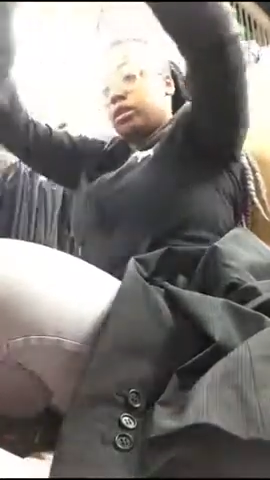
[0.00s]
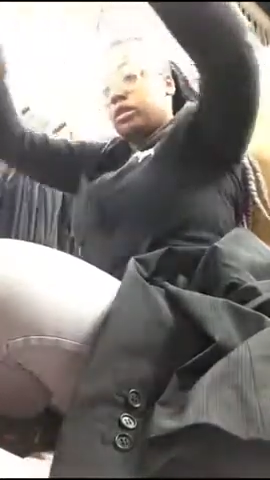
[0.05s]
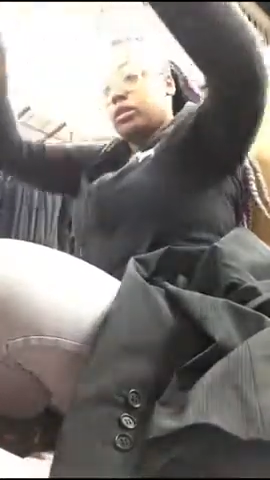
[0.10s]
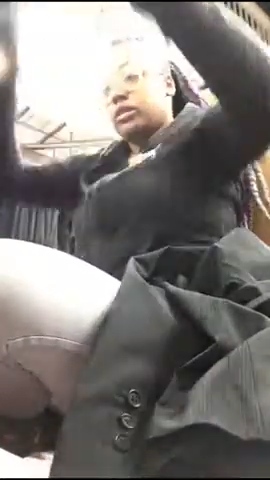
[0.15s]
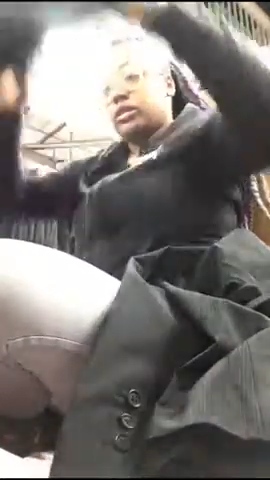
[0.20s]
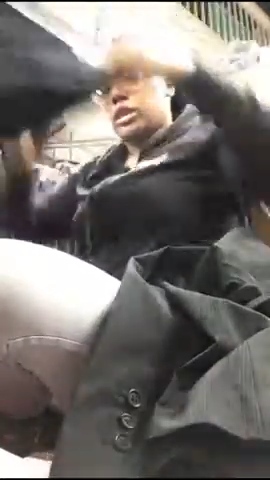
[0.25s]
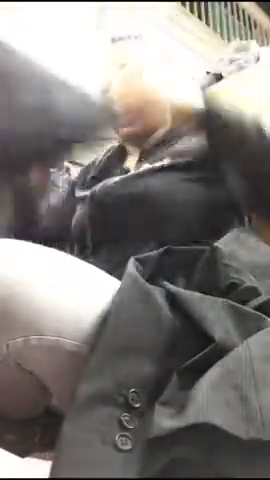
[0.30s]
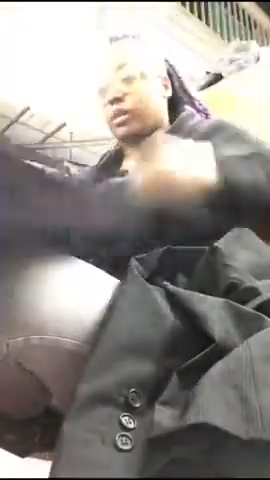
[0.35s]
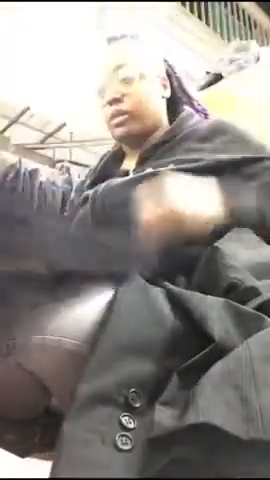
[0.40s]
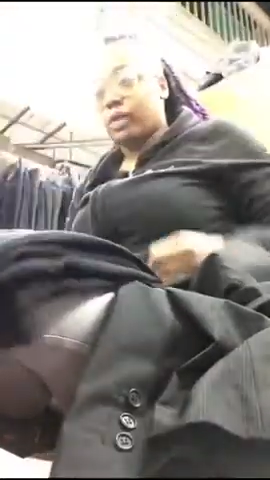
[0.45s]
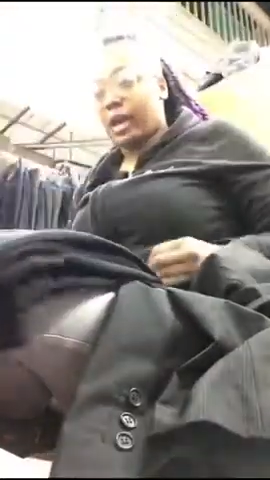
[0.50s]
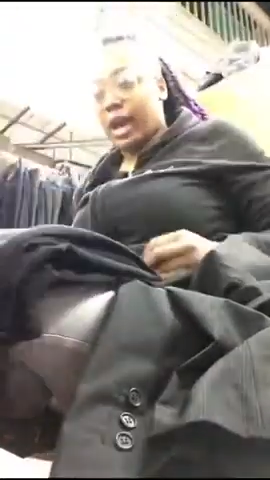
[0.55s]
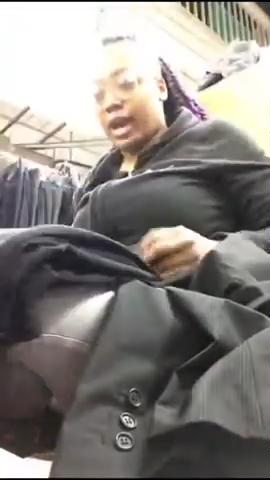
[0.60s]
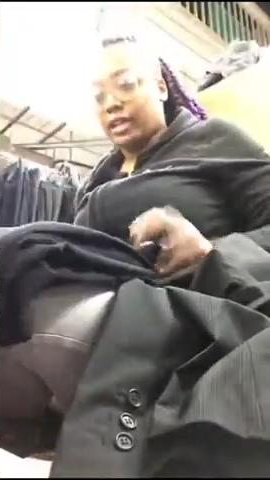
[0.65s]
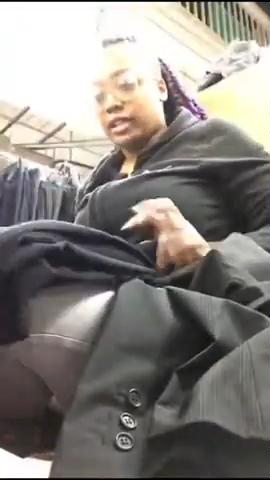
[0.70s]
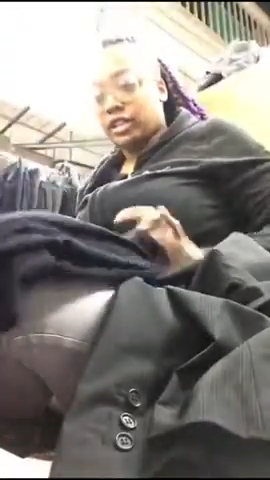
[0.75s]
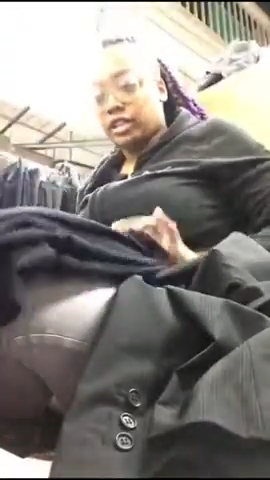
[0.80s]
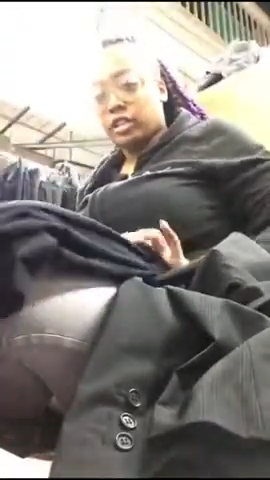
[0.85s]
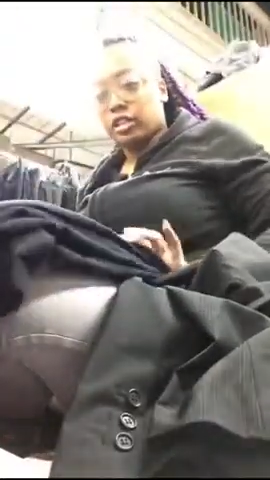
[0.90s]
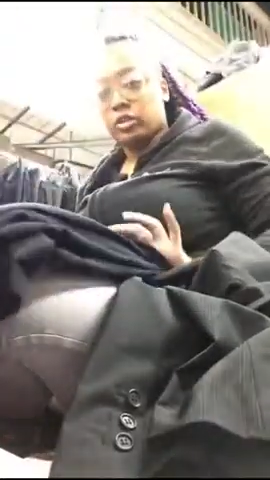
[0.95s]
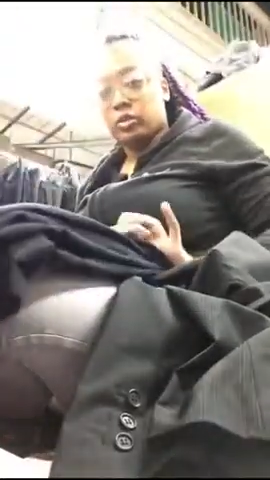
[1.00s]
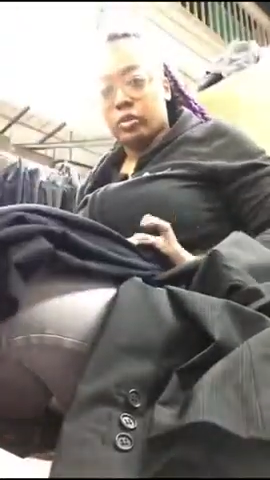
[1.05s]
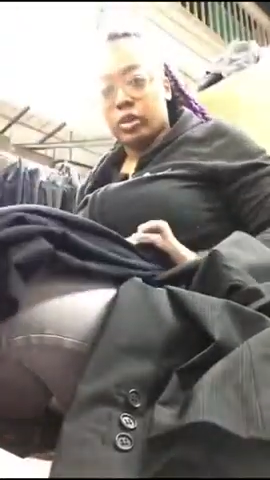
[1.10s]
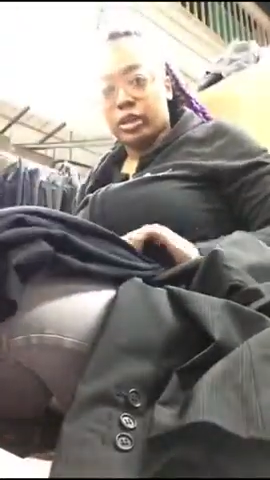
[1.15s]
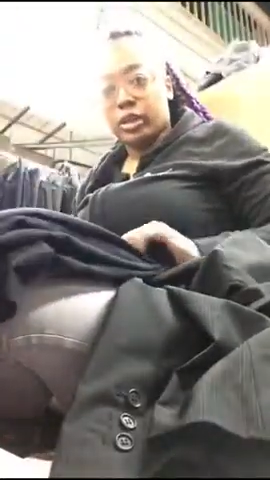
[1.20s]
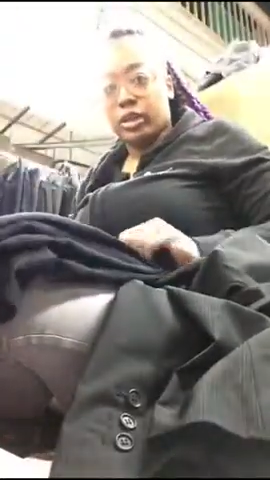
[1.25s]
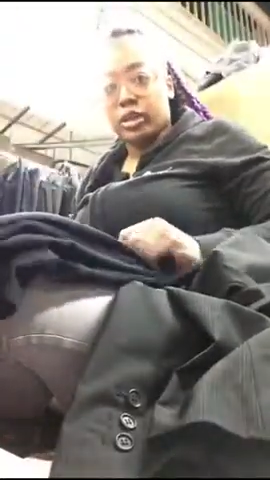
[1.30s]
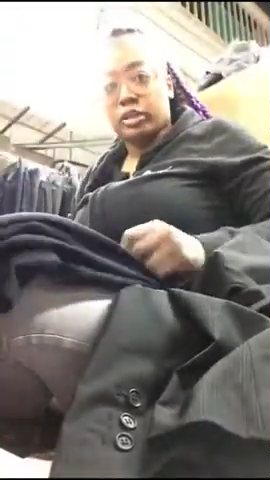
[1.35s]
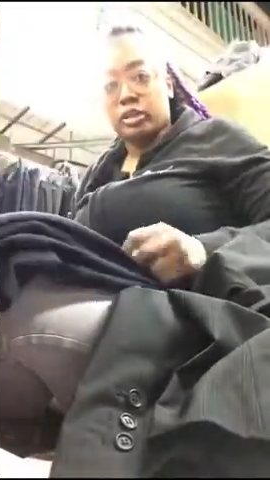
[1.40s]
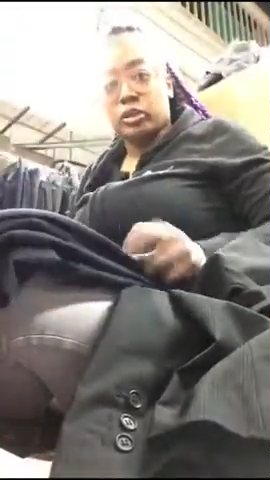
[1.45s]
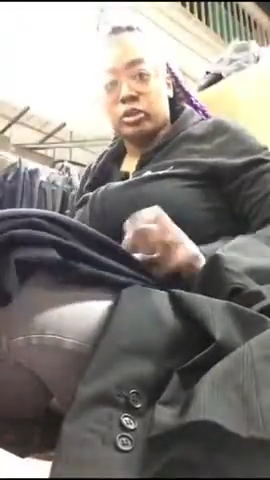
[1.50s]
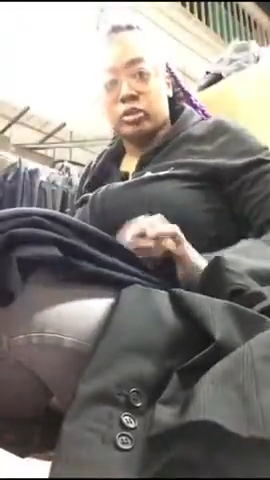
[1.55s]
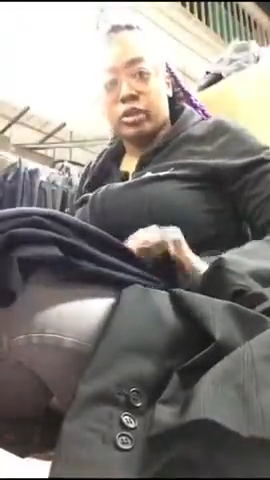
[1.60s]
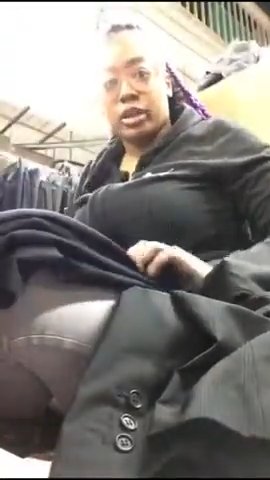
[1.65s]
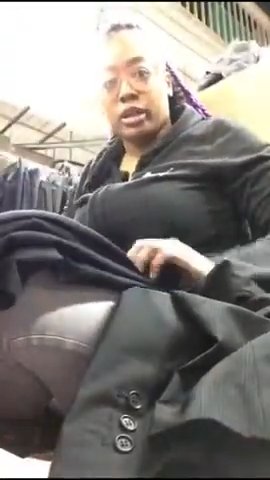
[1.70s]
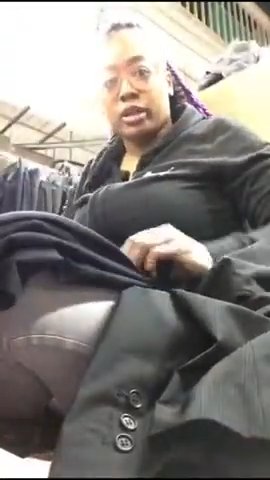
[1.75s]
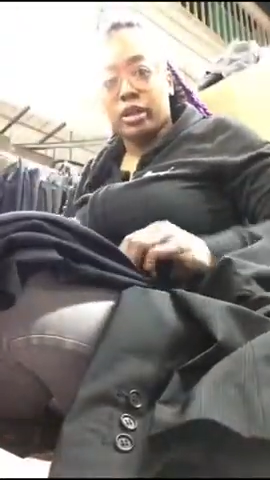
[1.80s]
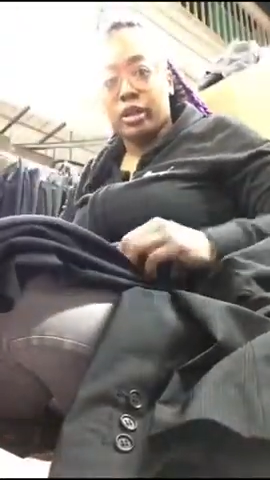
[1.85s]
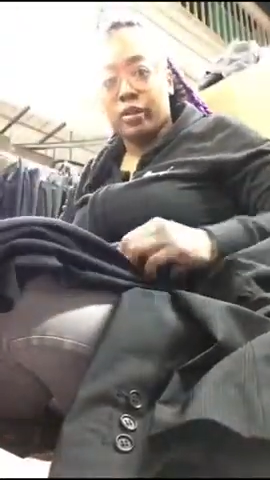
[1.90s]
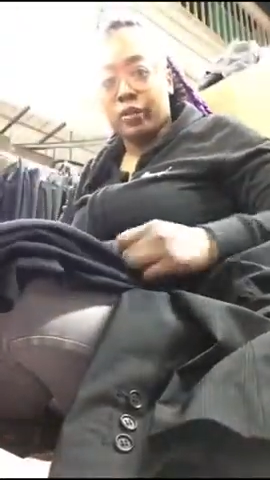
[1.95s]
So I just want to do
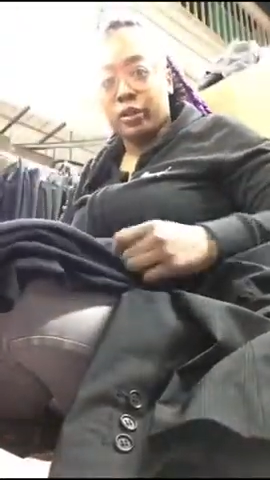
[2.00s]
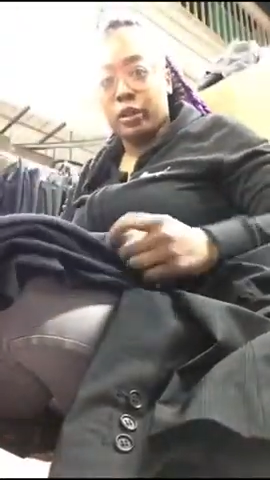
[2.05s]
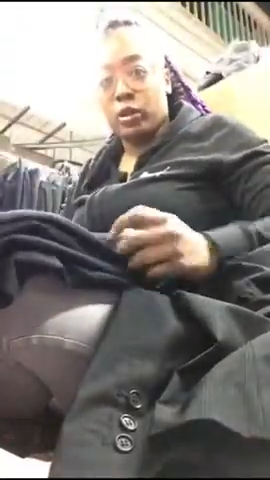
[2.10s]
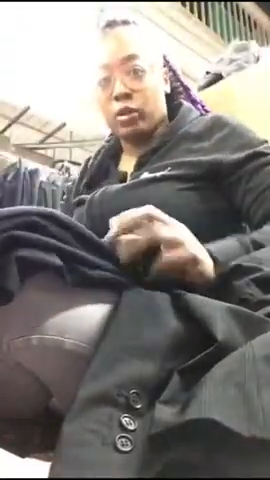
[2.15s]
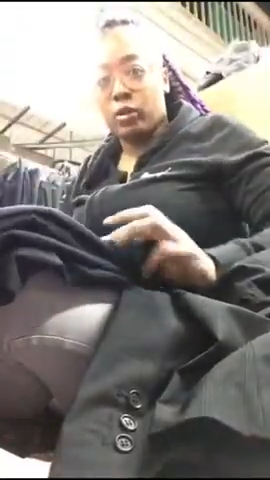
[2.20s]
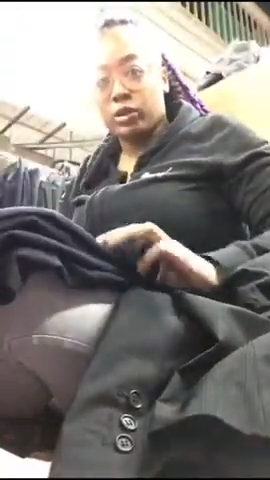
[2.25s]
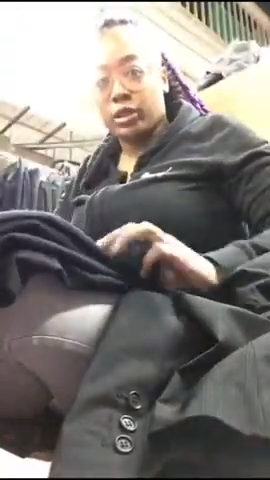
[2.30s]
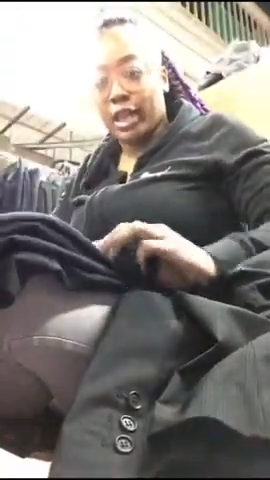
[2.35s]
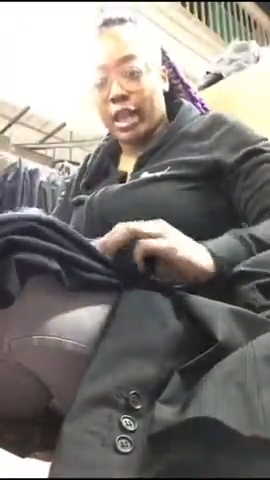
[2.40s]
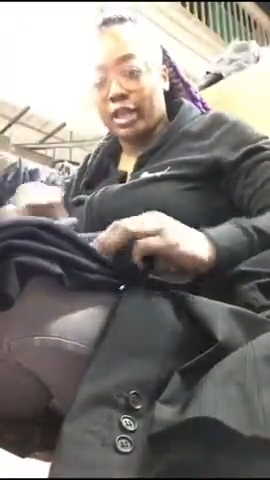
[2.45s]
enough clothes.